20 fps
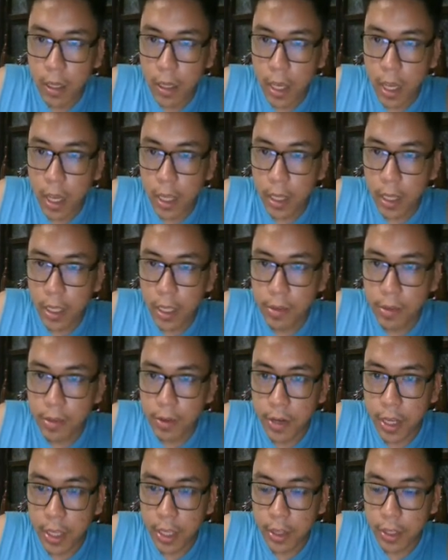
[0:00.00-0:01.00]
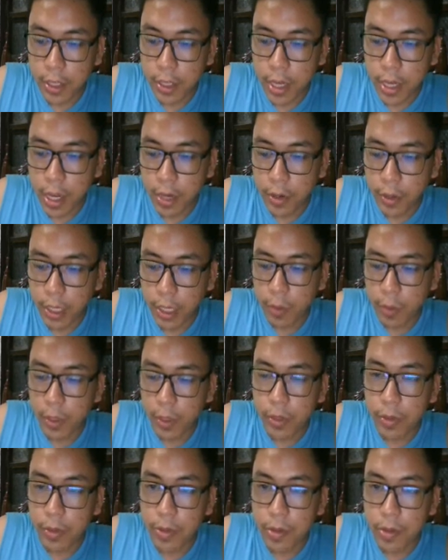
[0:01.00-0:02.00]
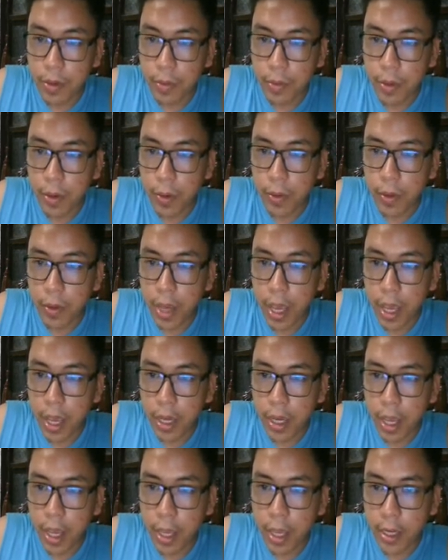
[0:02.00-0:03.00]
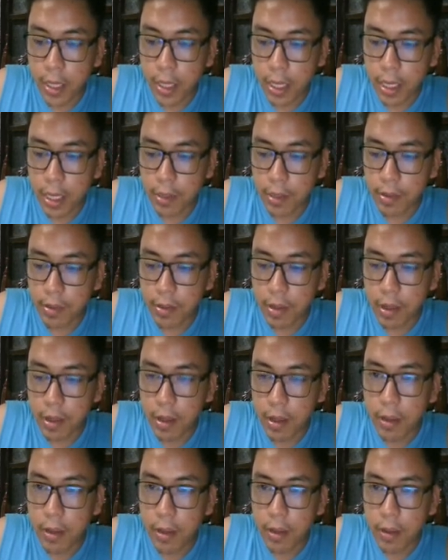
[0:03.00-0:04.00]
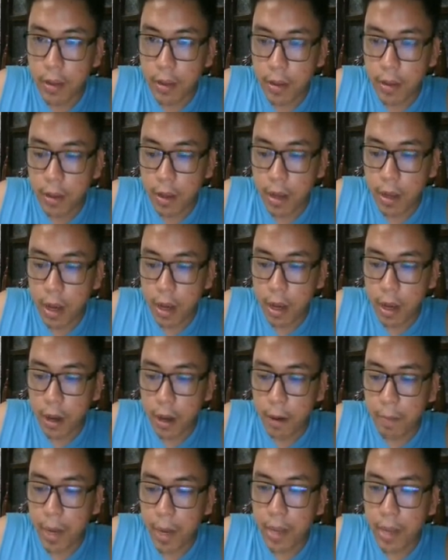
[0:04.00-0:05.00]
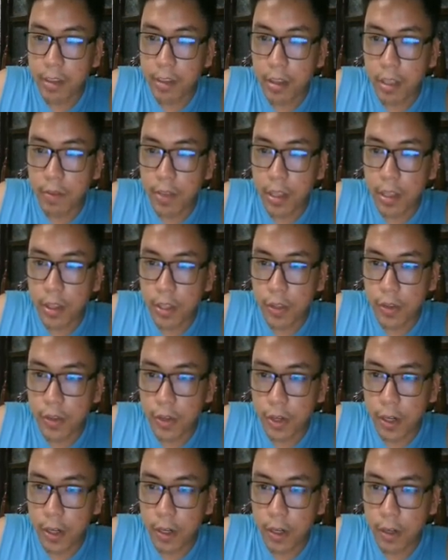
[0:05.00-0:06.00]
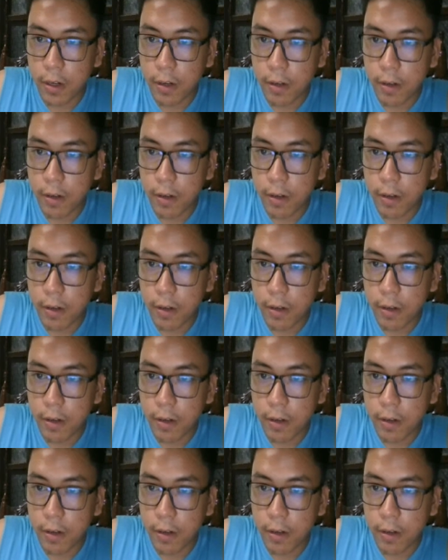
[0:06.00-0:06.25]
L is greater than or equal to 0 and n is a positive integer,